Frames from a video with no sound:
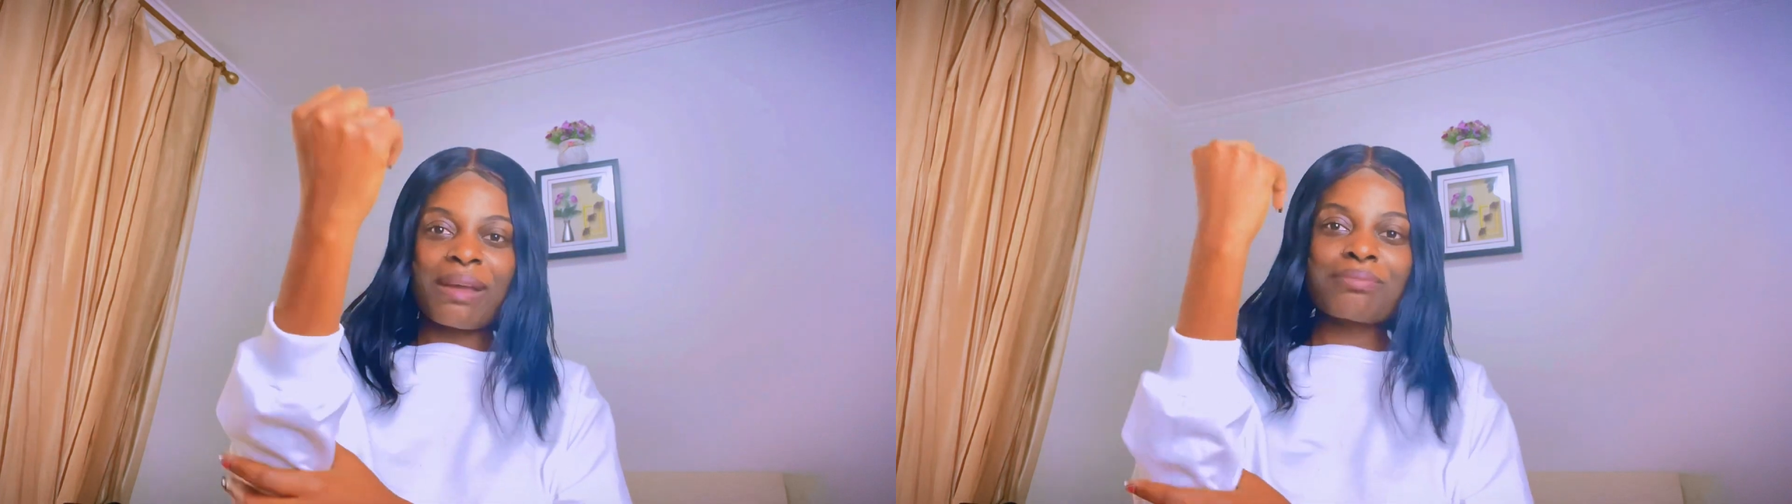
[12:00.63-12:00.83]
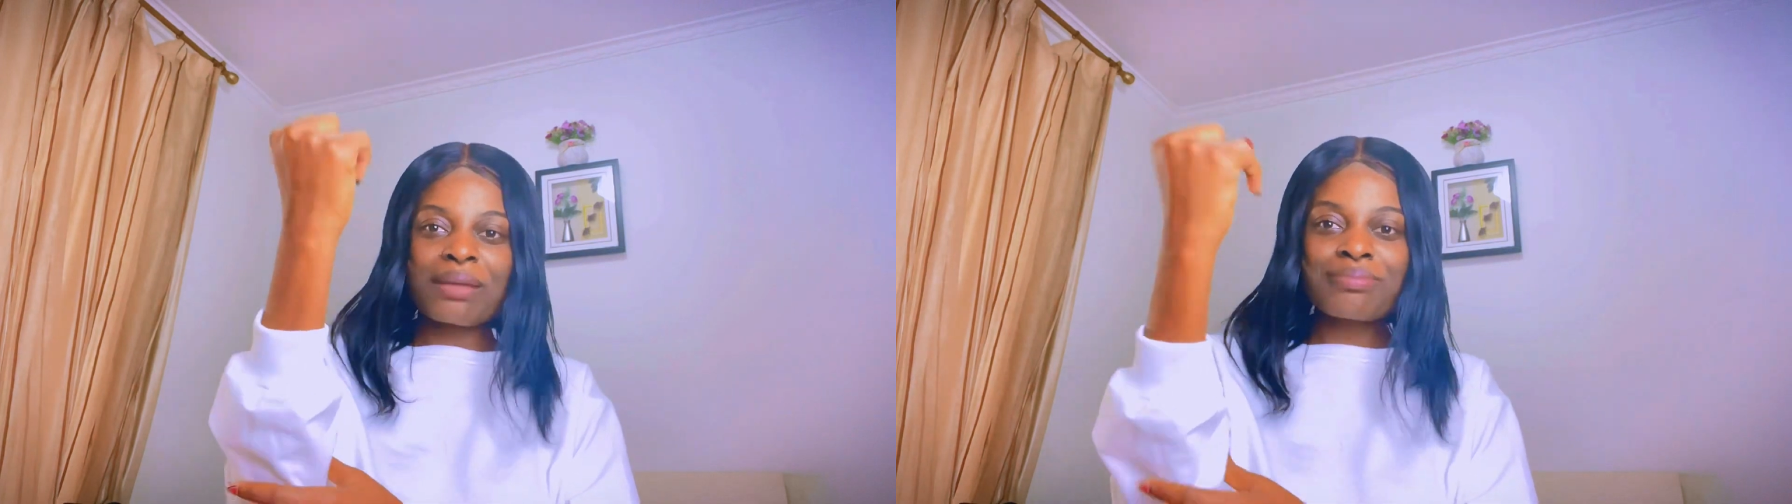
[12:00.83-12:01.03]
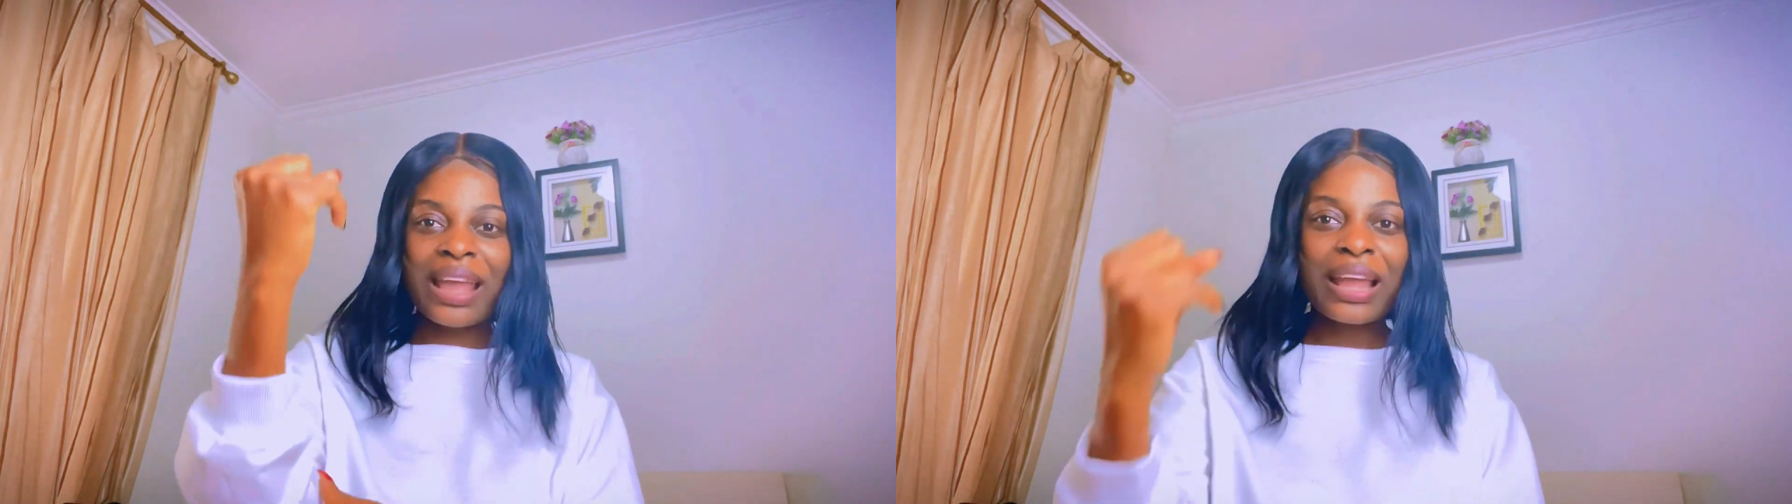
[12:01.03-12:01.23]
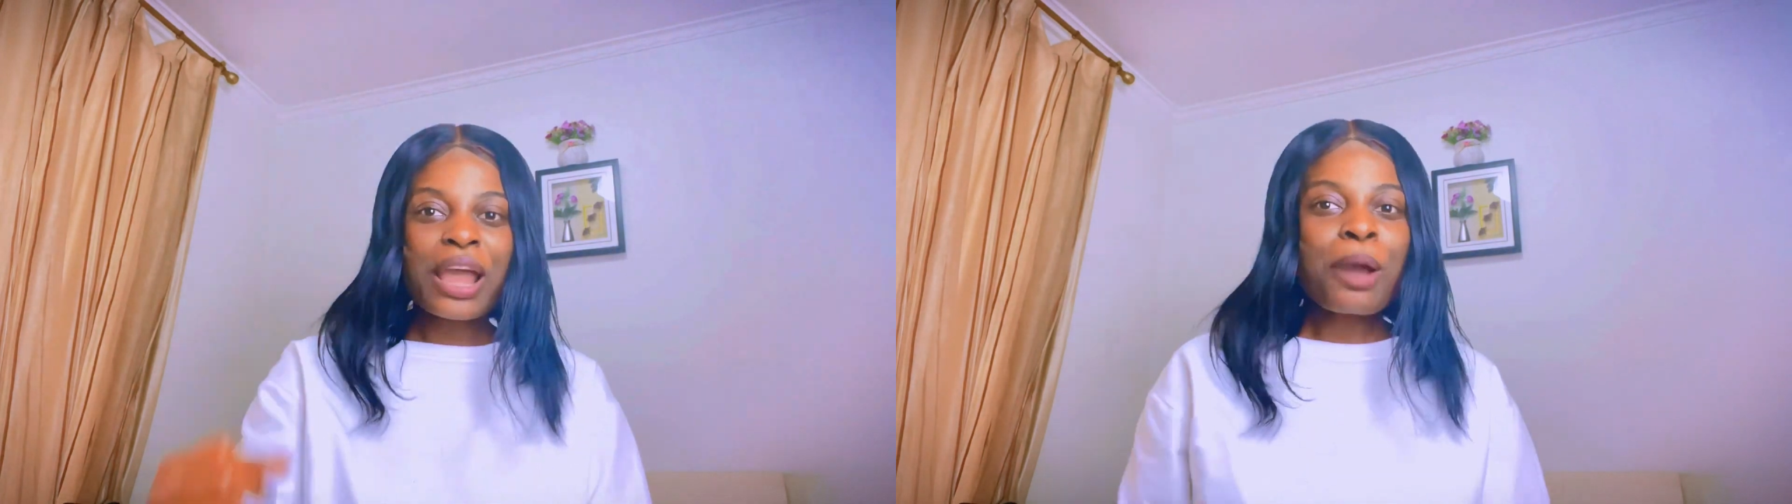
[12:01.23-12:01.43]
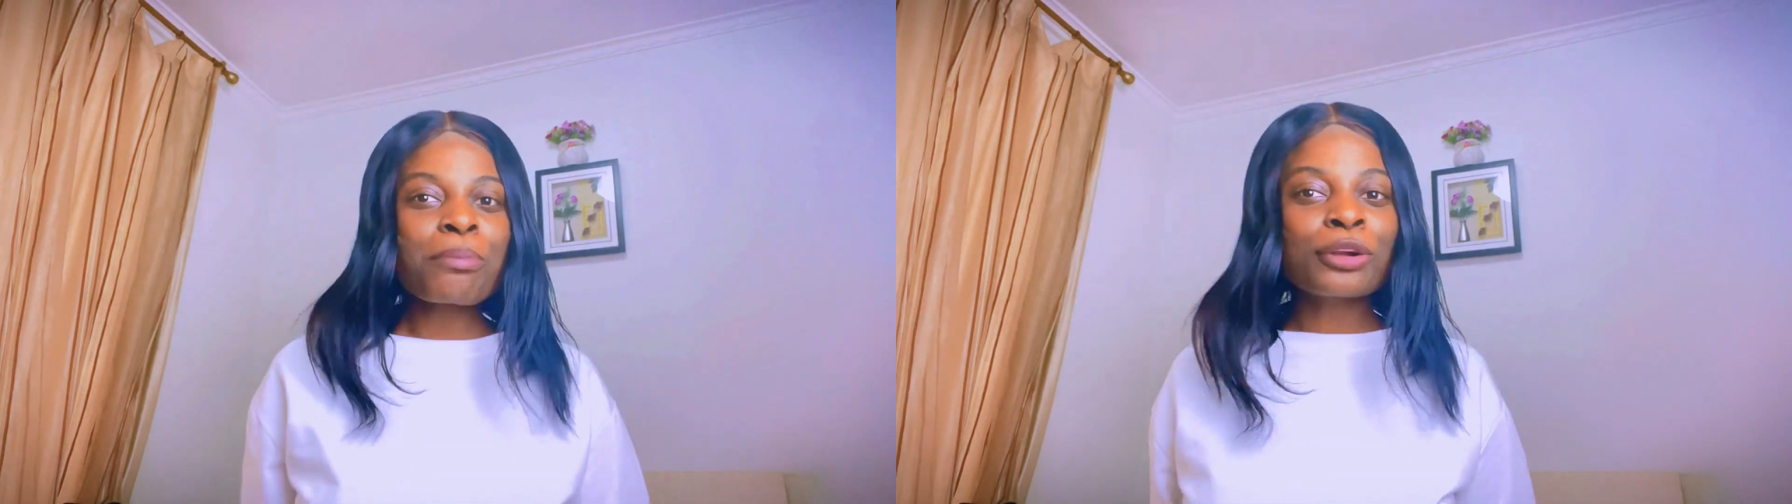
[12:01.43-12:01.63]
But
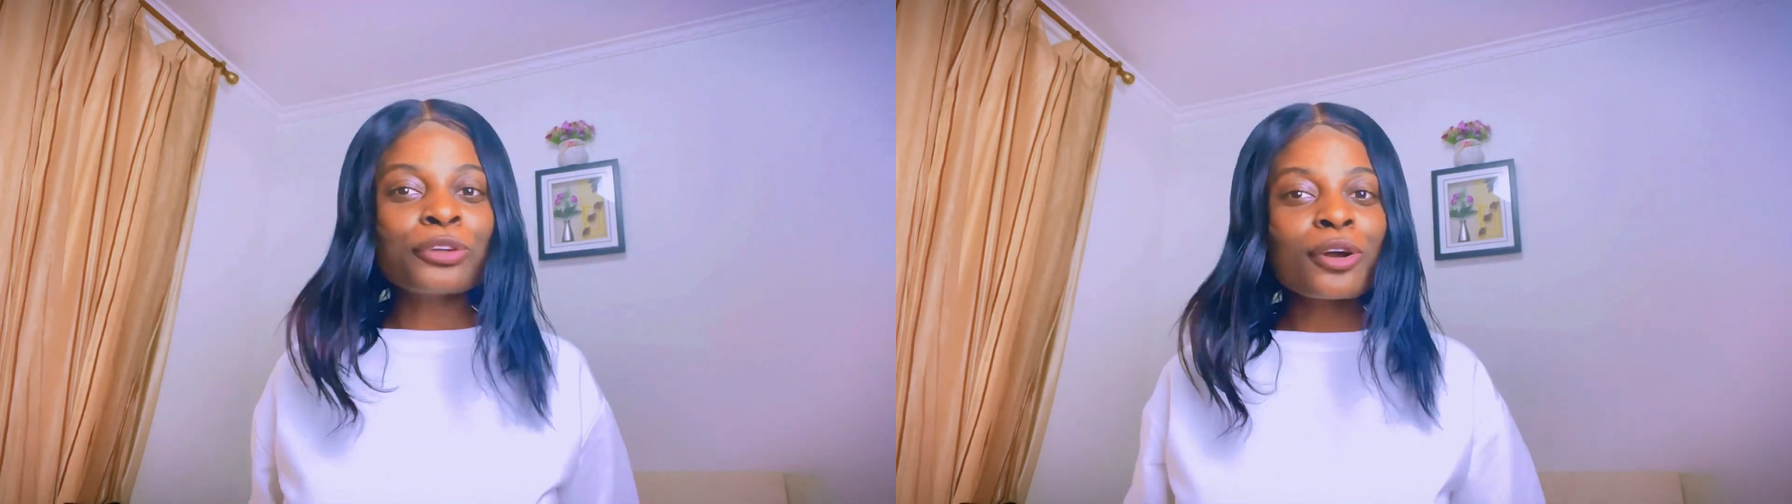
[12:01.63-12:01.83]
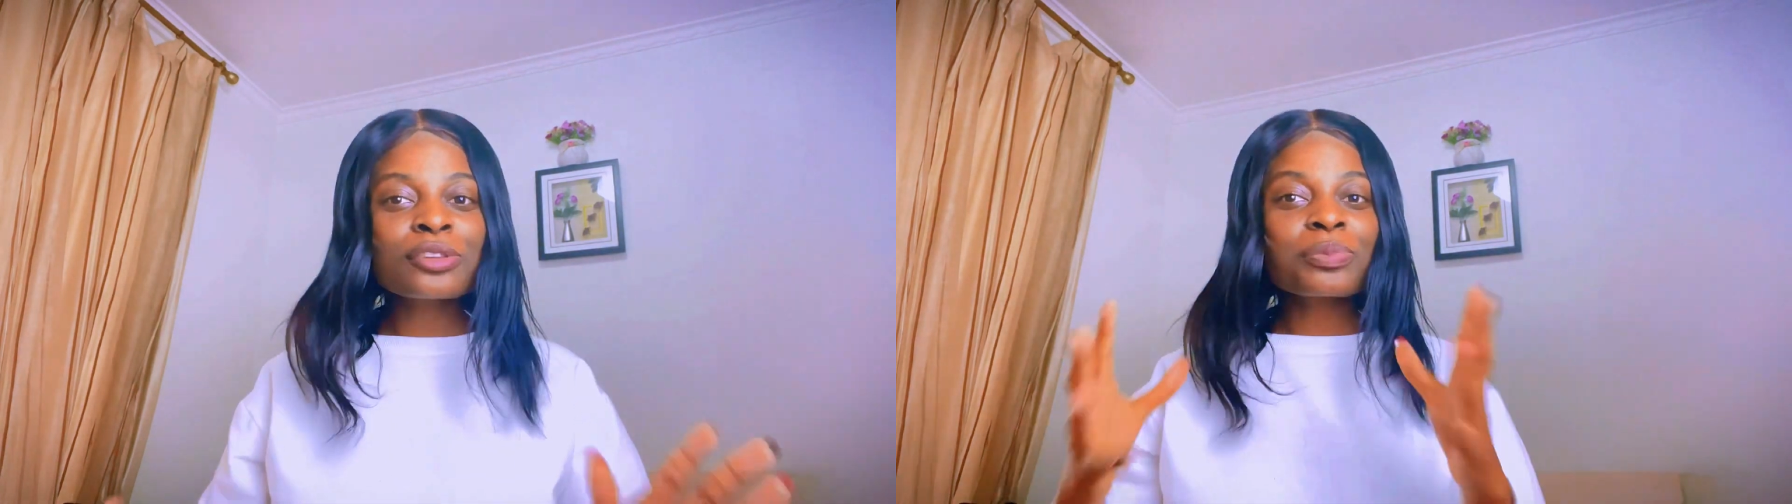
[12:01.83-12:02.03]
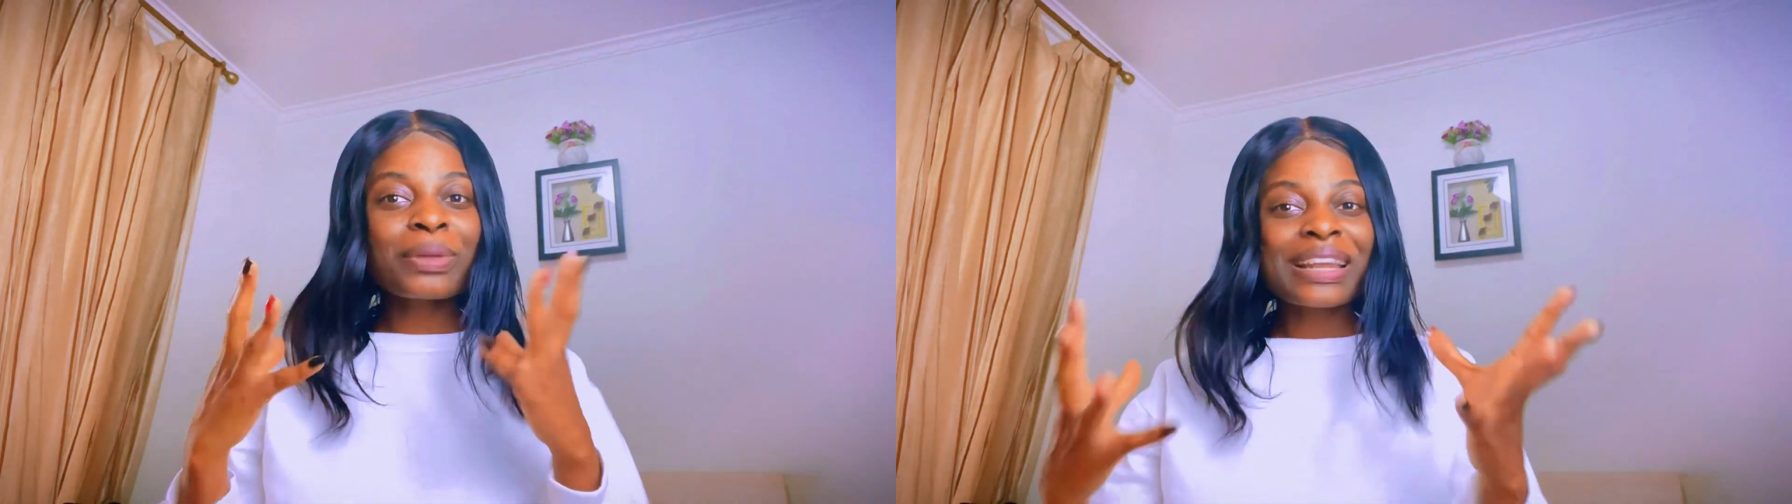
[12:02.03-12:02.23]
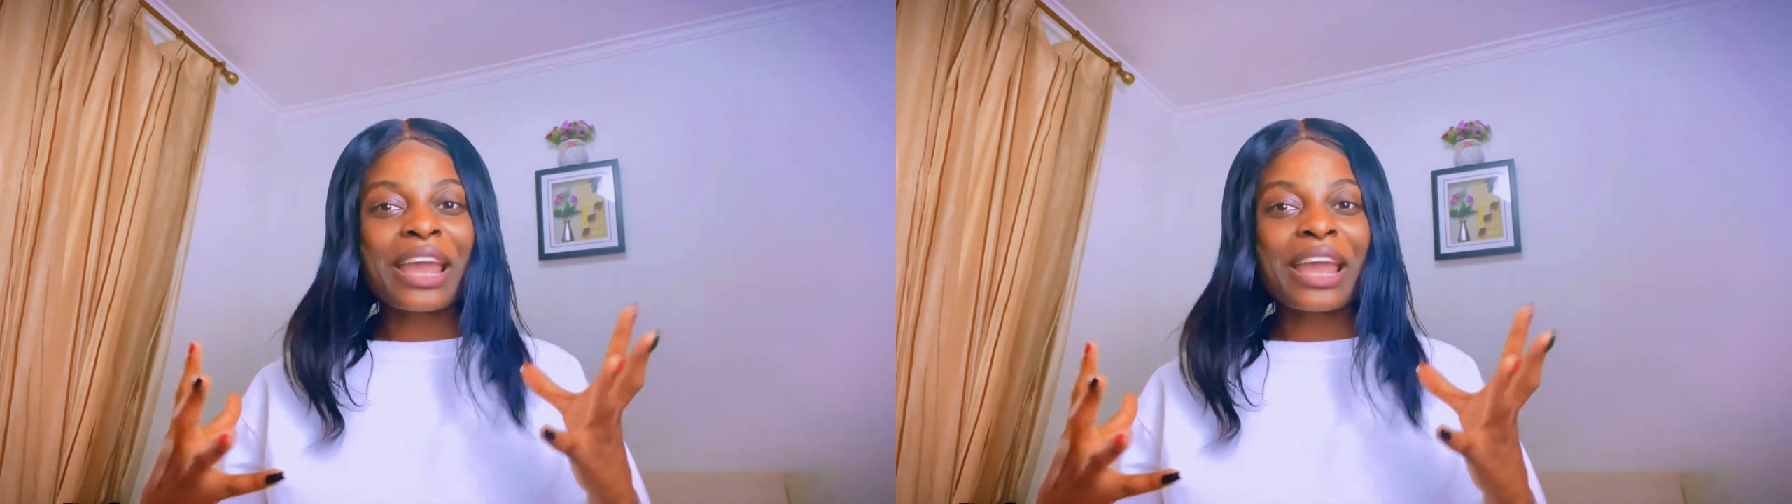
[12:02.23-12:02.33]
don't be